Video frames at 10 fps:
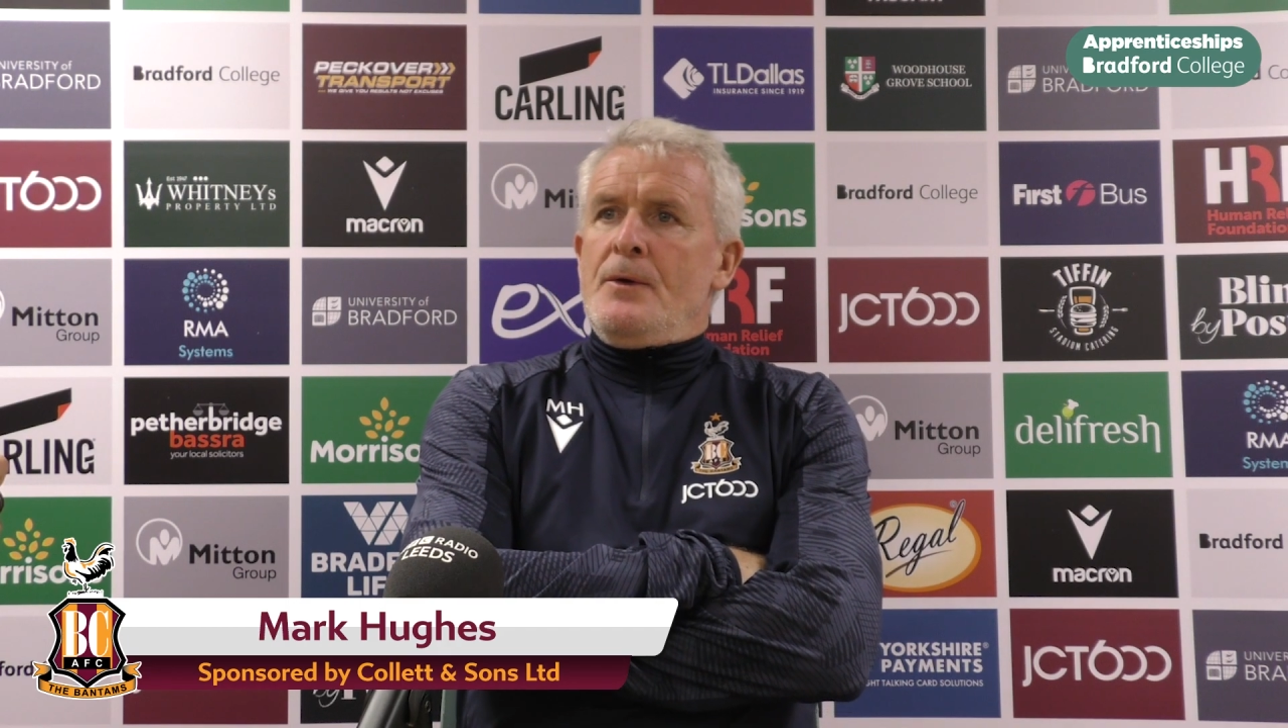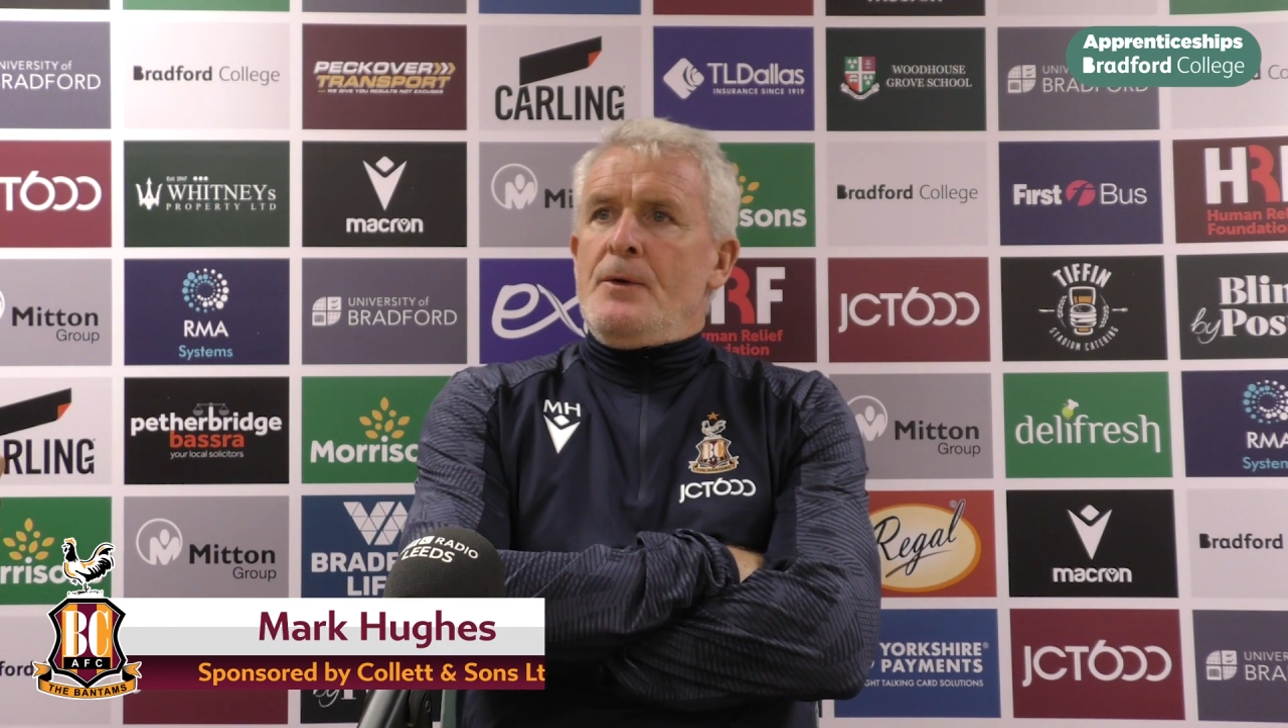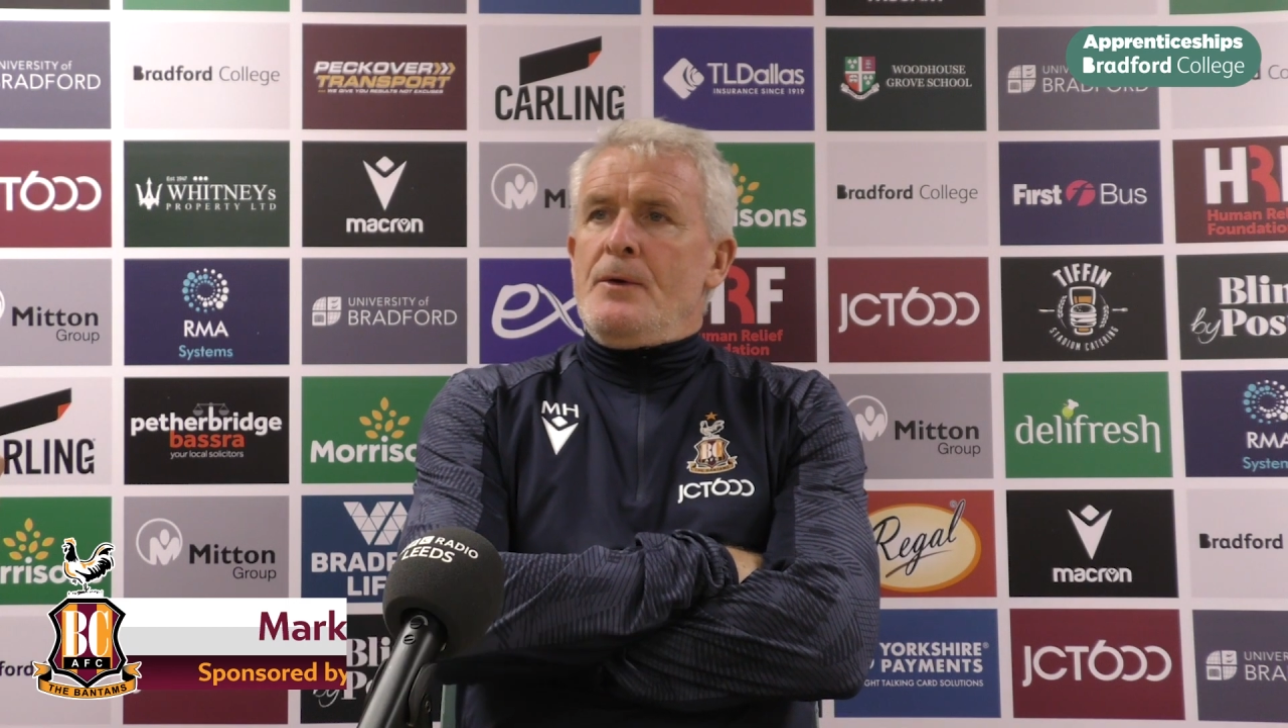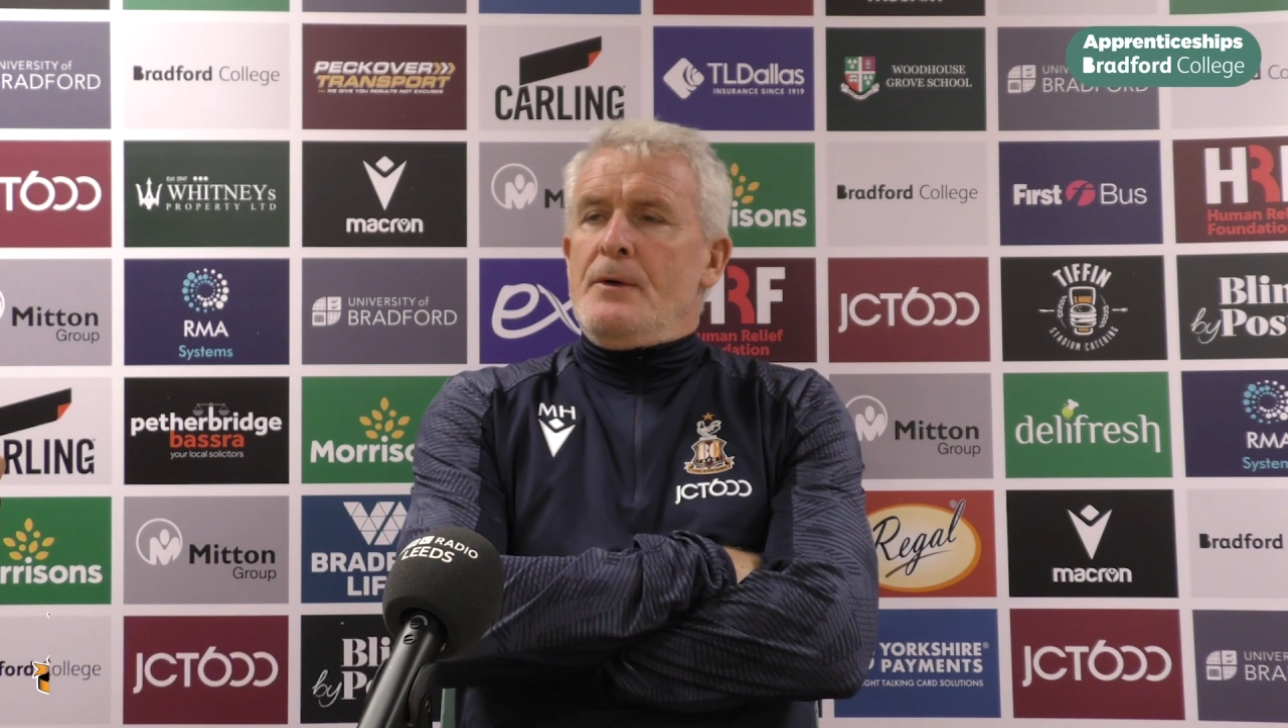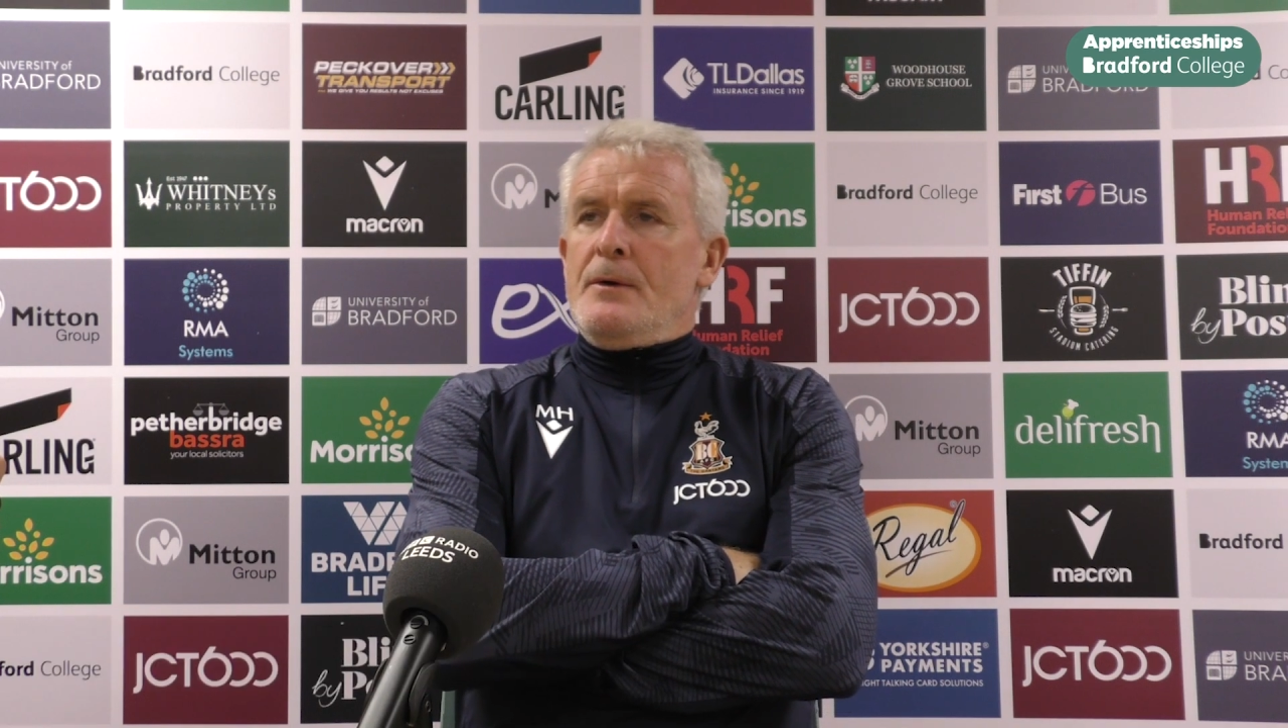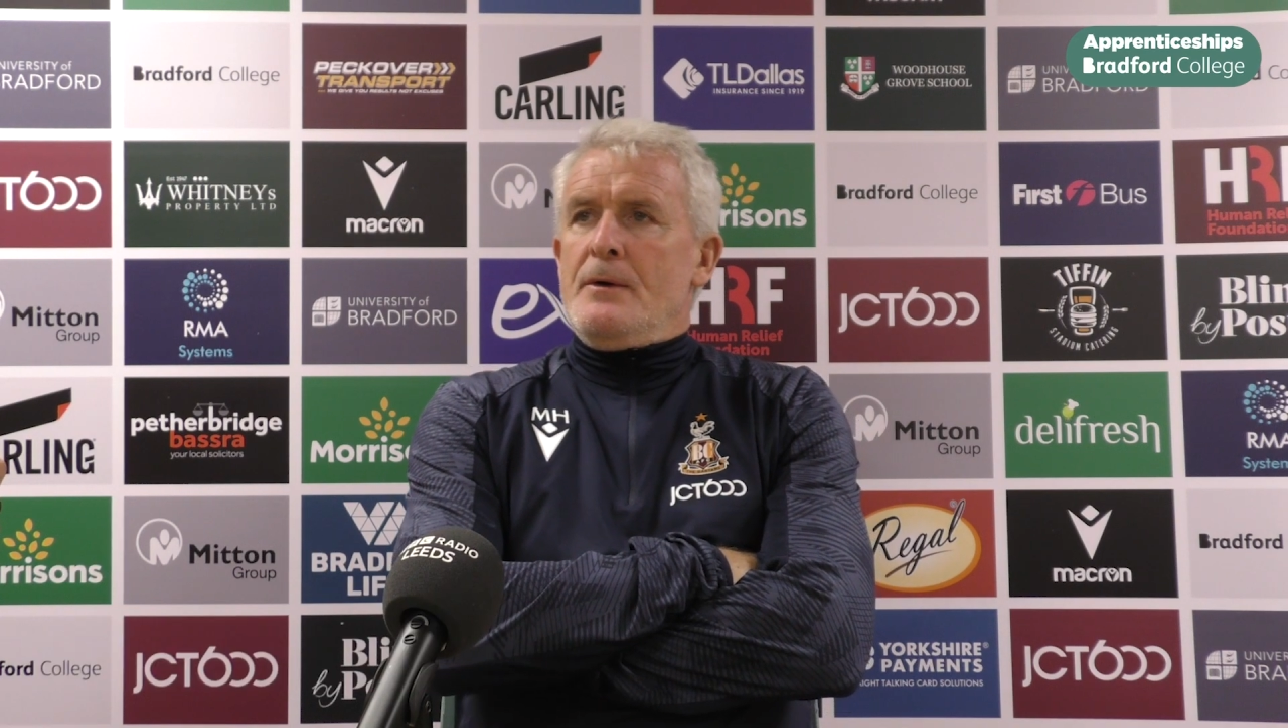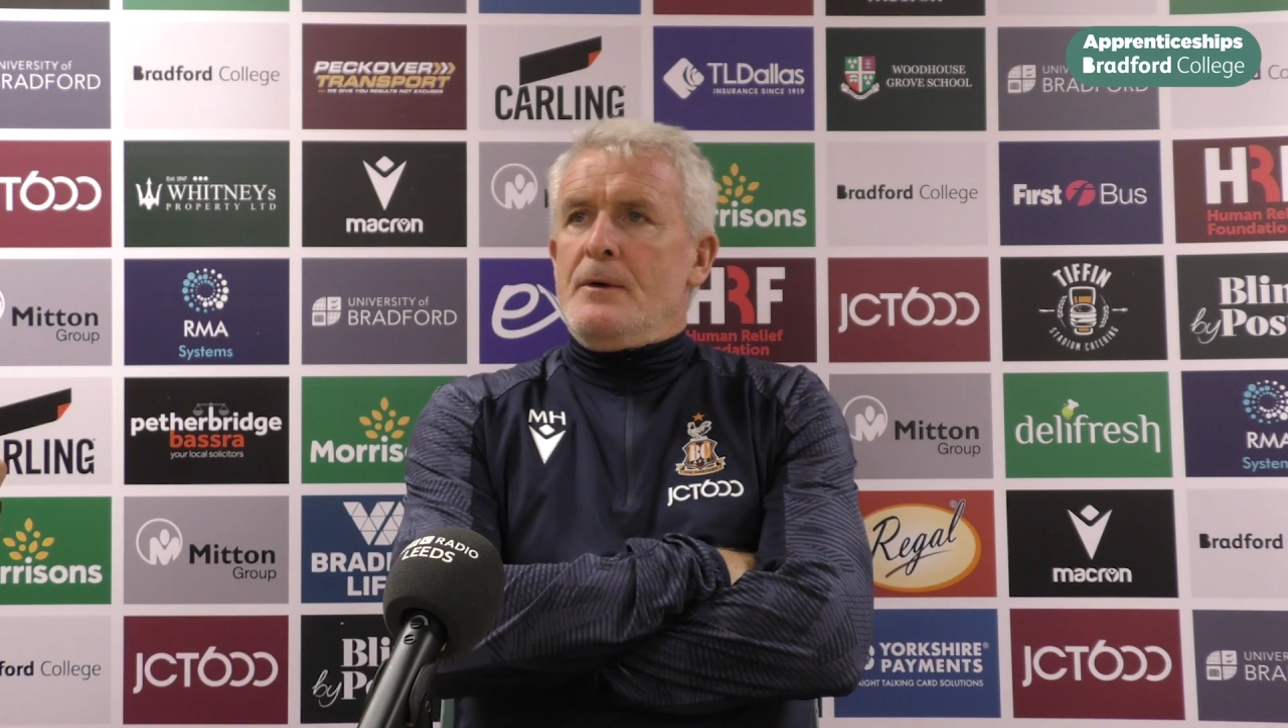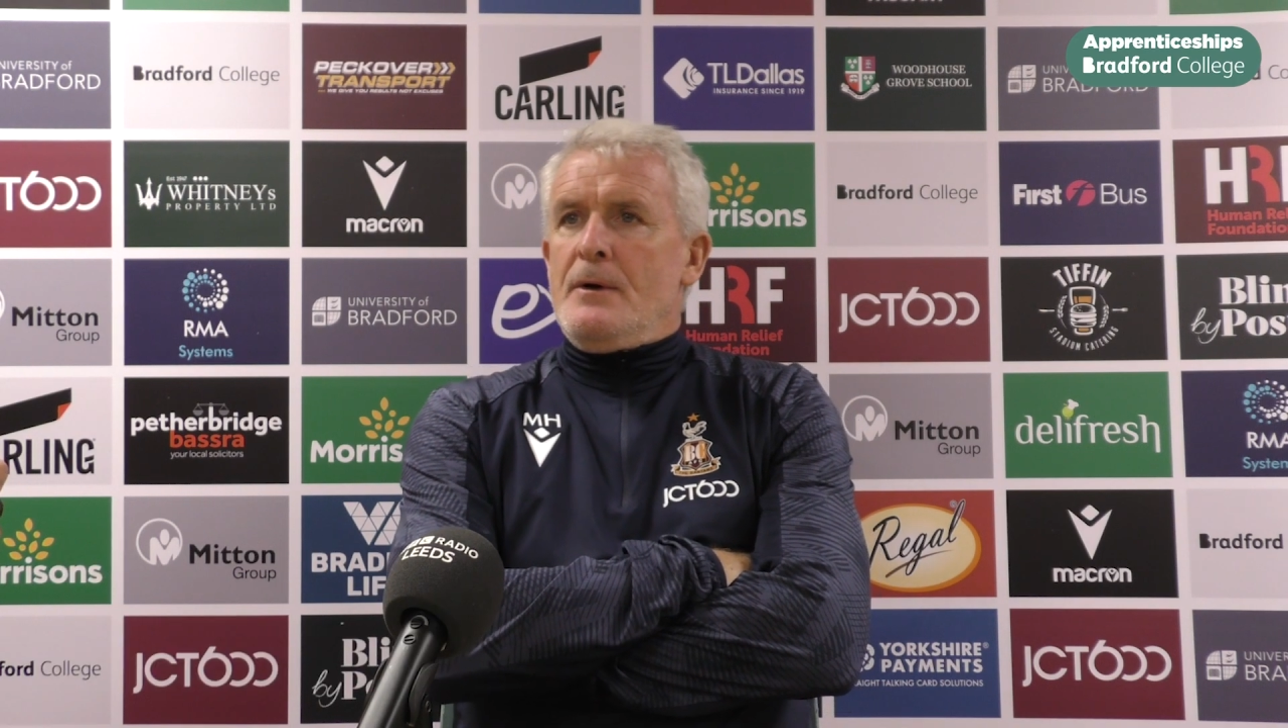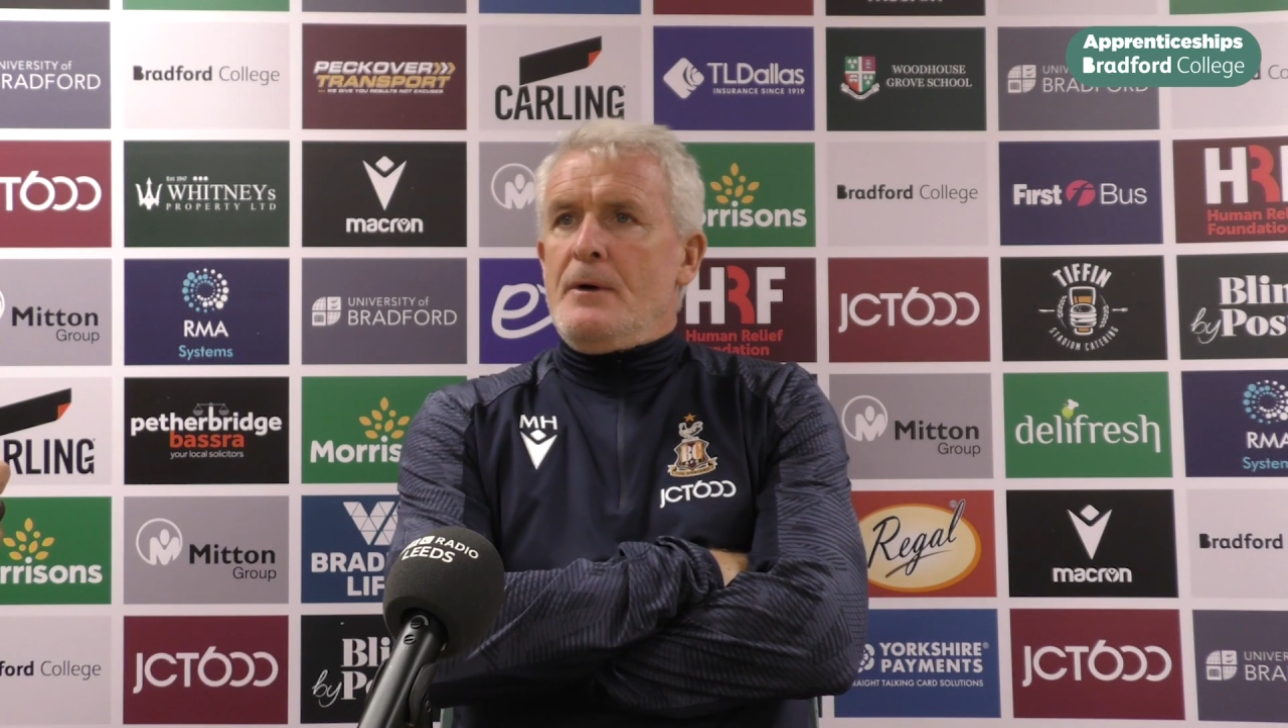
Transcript: and Romoney